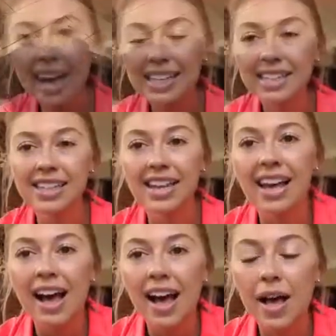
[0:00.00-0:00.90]
guys.
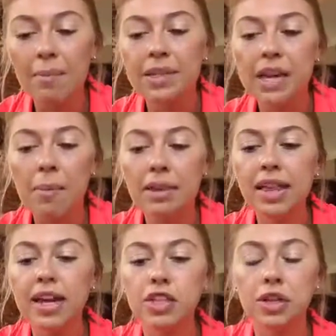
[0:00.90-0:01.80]
The topic
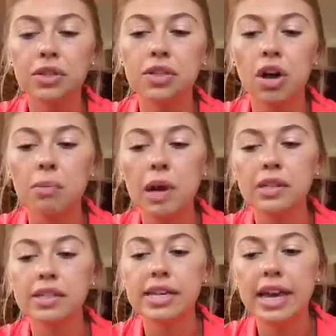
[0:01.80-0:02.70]
that I chose to talk about
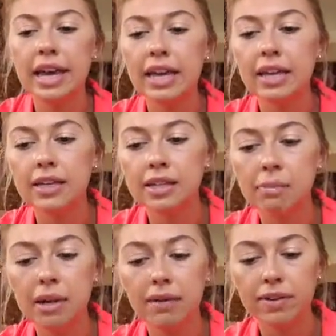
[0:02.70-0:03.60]
today is the
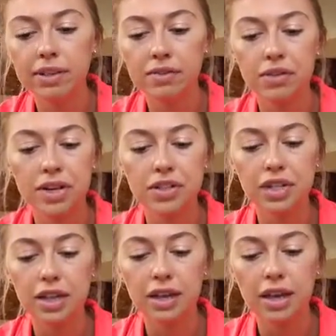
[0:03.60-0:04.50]
benefits of
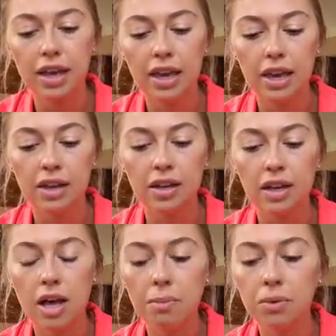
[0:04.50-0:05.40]
stretching and a
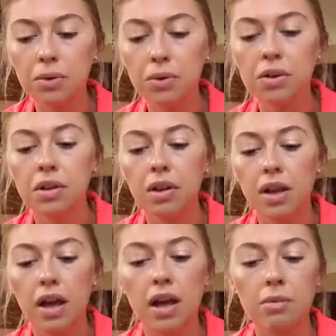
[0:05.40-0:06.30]
couple
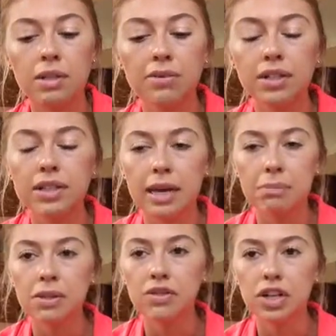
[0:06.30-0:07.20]
different
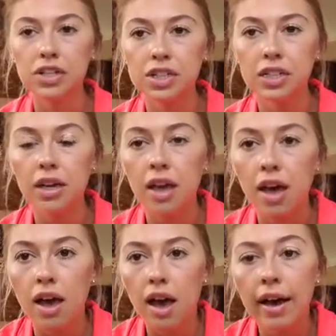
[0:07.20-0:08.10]
types of stretching.
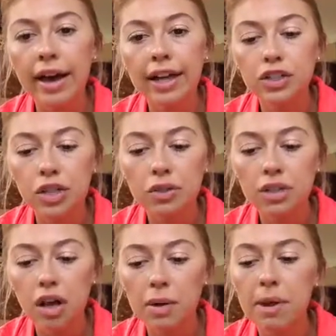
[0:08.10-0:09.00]
I chose to
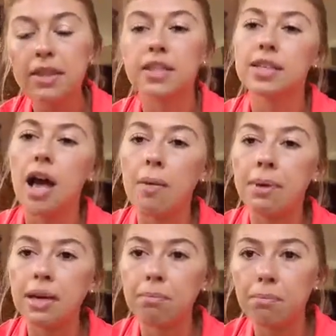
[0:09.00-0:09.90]
talk about this
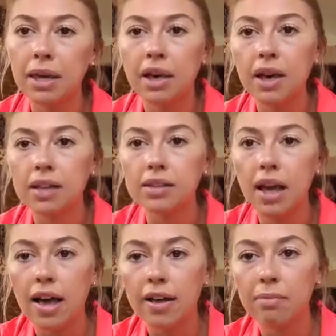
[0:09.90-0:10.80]
topic because
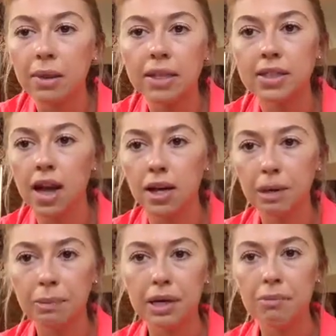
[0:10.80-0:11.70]
I've played
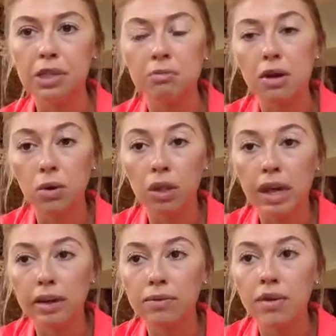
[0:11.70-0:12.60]
soccer pretty much my whole
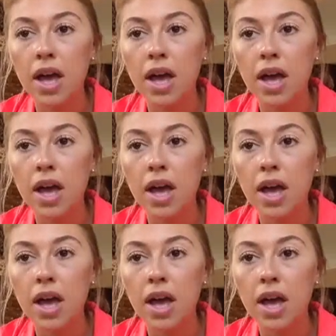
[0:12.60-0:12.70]
life,